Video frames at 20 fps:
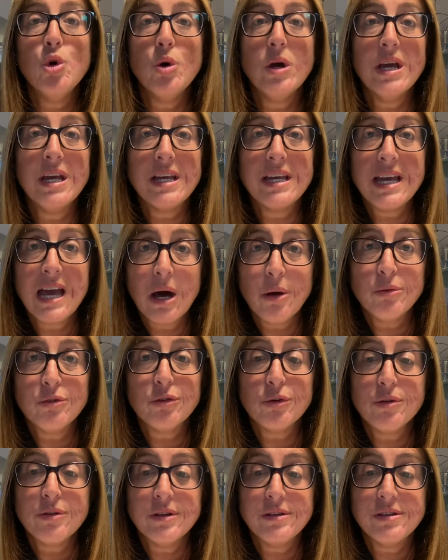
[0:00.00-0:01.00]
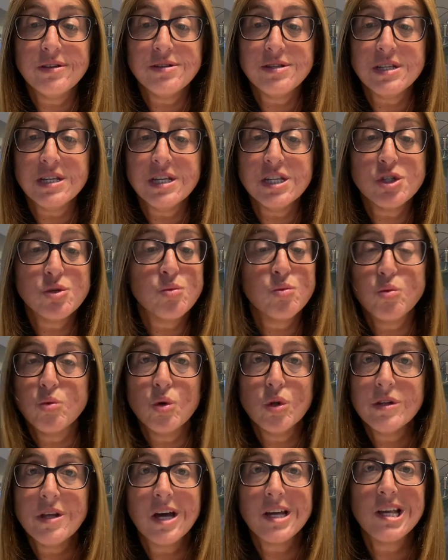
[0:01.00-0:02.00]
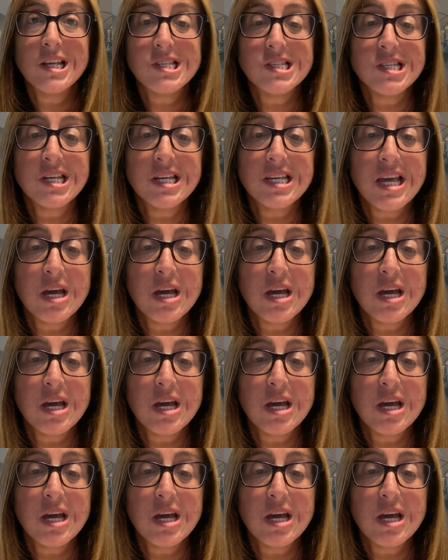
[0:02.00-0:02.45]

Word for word: encounter the disease will not get sick